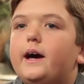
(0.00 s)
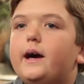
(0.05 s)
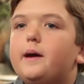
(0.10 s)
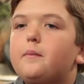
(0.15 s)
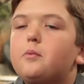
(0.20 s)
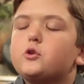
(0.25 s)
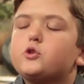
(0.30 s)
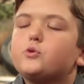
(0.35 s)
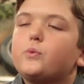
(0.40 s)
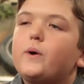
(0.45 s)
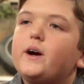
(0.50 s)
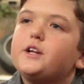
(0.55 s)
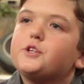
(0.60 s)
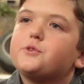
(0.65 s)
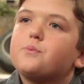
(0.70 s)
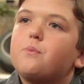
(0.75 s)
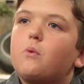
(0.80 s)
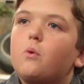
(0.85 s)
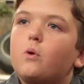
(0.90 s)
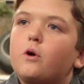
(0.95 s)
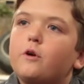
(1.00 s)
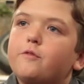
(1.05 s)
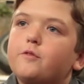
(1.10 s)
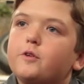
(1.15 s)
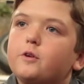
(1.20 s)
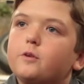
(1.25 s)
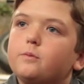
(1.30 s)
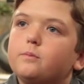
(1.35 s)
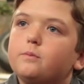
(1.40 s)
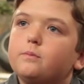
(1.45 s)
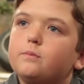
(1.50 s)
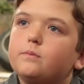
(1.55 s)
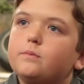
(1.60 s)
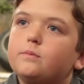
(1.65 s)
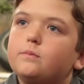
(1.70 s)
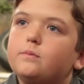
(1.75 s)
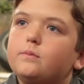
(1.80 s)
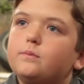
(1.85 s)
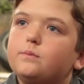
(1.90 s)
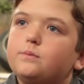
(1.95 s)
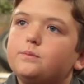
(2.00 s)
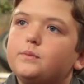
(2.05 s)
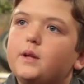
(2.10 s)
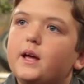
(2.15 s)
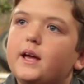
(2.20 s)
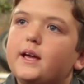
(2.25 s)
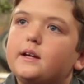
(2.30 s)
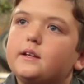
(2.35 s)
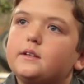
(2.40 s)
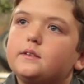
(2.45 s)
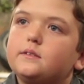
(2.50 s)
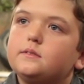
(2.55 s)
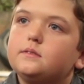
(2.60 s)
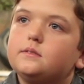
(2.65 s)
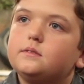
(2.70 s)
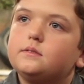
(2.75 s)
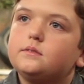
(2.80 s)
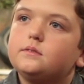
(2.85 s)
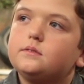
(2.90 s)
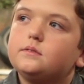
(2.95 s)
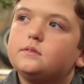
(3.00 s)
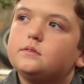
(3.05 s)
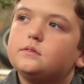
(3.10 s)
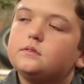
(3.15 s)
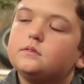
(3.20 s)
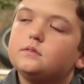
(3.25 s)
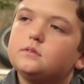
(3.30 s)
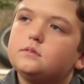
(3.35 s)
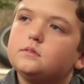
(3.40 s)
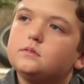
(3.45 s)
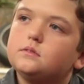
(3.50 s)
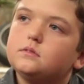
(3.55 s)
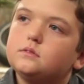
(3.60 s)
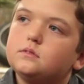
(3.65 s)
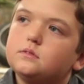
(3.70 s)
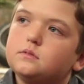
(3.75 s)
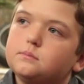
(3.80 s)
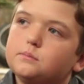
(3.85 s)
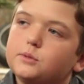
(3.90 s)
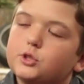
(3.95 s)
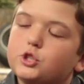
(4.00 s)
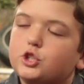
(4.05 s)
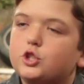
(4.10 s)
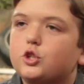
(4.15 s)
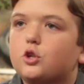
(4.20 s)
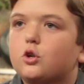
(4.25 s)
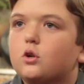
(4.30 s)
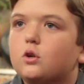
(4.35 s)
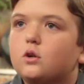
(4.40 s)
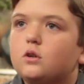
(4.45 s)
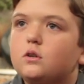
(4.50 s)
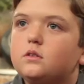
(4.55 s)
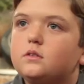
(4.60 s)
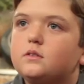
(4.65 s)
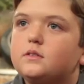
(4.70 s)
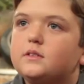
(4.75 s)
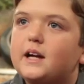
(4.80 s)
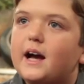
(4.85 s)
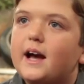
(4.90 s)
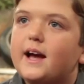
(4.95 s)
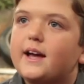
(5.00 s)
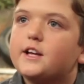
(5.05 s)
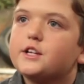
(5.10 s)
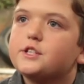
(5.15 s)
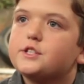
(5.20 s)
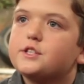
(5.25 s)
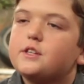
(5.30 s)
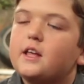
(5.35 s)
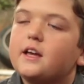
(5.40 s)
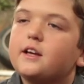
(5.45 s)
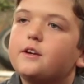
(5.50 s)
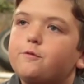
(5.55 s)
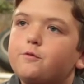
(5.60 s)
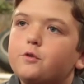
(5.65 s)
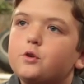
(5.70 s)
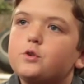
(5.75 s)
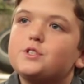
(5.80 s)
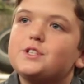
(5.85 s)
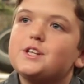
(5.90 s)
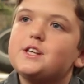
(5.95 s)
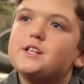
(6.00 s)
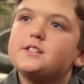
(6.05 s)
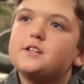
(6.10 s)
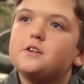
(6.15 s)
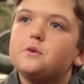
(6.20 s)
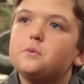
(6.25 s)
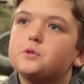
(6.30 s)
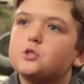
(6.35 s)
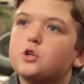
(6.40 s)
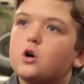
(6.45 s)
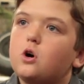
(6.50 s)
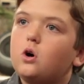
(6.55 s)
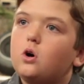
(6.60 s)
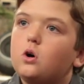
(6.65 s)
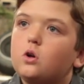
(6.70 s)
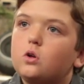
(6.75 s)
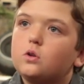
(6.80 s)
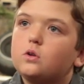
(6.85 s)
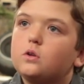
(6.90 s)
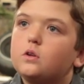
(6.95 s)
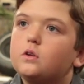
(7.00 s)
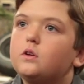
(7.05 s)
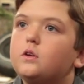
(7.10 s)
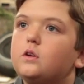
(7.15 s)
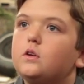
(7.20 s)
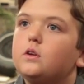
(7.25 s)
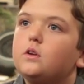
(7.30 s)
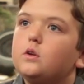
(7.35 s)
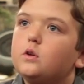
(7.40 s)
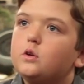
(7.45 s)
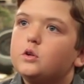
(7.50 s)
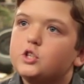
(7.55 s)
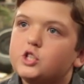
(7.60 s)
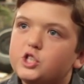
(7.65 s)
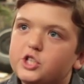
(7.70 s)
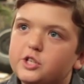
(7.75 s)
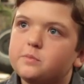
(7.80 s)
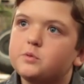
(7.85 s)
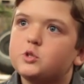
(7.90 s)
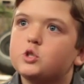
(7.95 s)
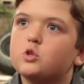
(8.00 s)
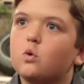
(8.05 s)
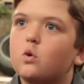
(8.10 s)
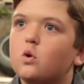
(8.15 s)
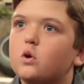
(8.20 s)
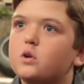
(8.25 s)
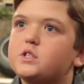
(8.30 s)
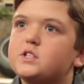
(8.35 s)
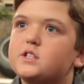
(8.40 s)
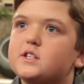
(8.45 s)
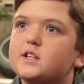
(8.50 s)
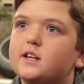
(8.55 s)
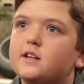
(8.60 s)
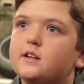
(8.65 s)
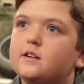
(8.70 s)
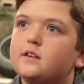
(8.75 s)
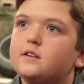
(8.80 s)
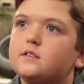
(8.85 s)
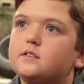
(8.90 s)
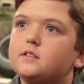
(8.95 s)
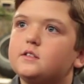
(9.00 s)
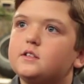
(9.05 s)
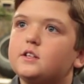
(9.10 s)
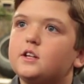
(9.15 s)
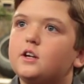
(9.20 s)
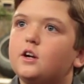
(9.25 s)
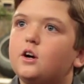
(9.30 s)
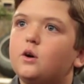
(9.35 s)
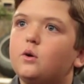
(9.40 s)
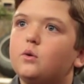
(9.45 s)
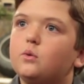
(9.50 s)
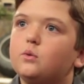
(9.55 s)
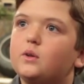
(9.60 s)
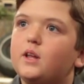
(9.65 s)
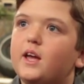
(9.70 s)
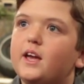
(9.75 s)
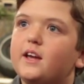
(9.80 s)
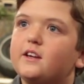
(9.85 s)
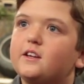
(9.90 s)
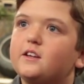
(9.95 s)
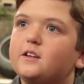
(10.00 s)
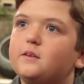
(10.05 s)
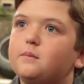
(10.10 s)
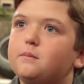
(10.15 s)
I approach Wyatt as more of a like mature guy because like first season it was all gym shorts and you know like